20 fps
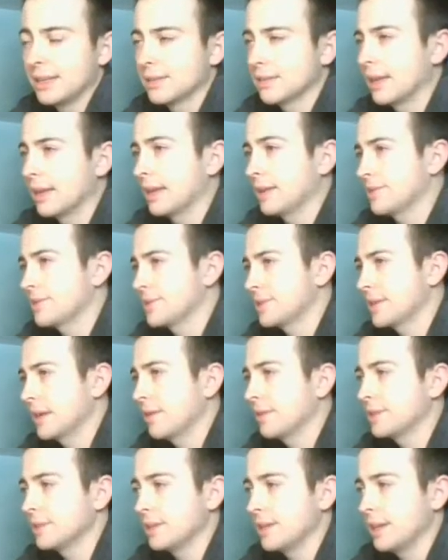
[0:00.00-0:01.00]
like,
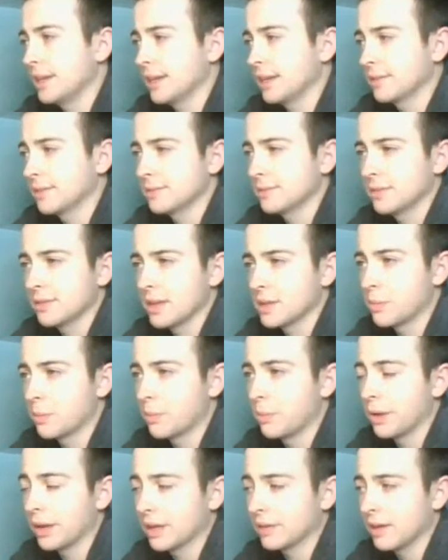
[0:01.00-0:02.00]
Skeleton King has been
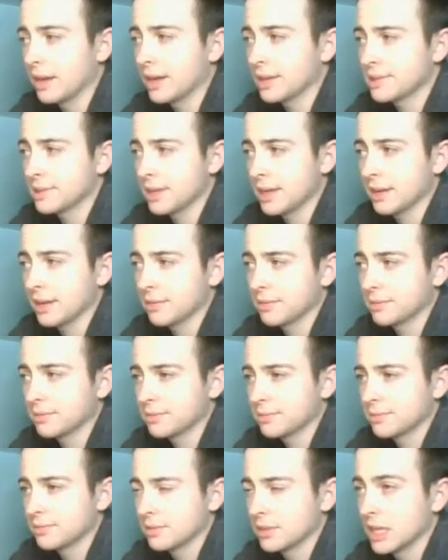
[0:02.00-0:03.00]
played a lot today.
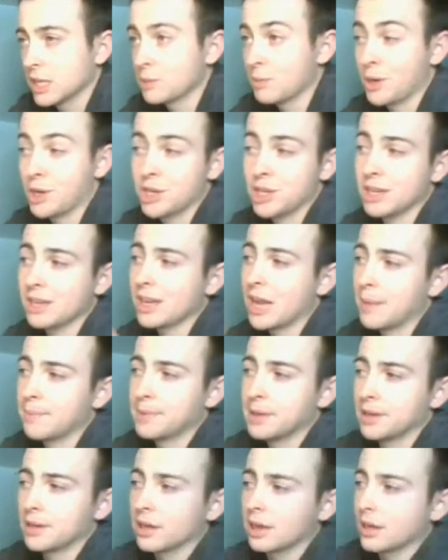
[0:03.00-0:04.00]
Especially in
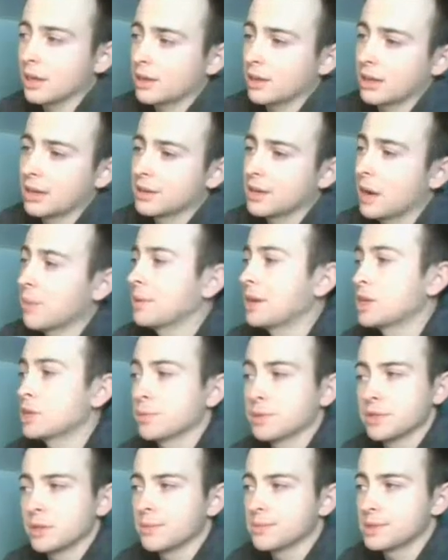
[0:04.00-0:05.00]
combination
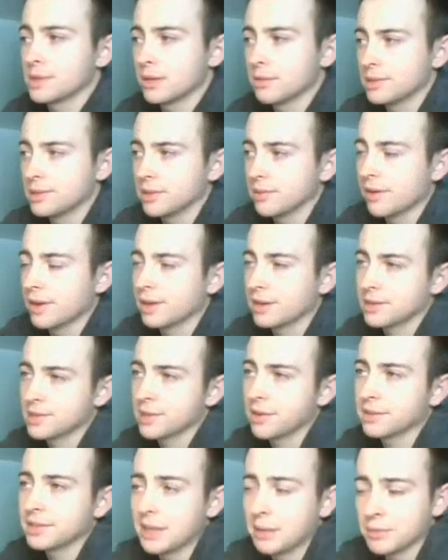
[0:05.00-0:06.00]
with Tombstone. You see a lot of
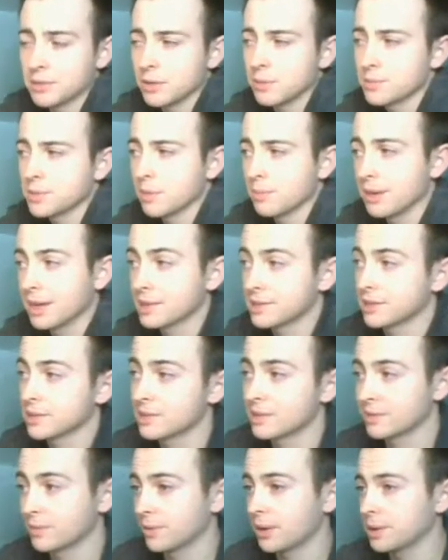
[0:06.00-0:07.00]
Skeleton King with Tombstone because it
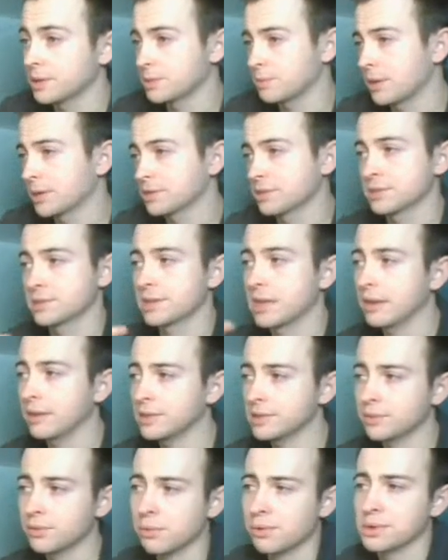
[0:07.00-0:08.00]
spawns the
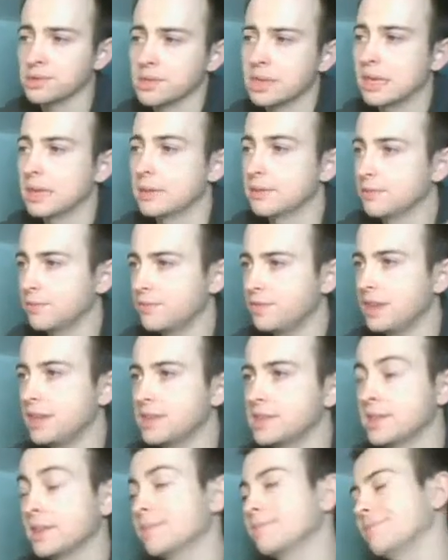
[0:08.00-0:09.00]
Skellies, of course, and it
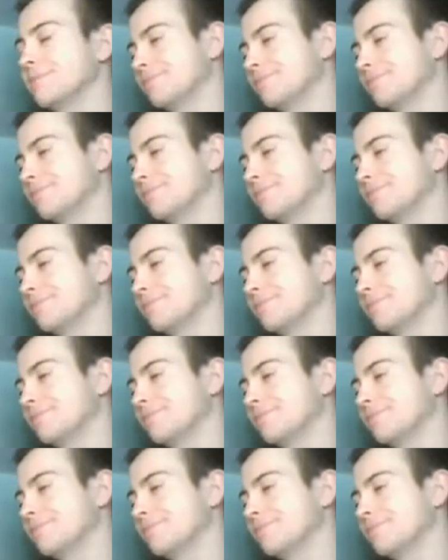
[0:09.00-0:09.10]
feeds the...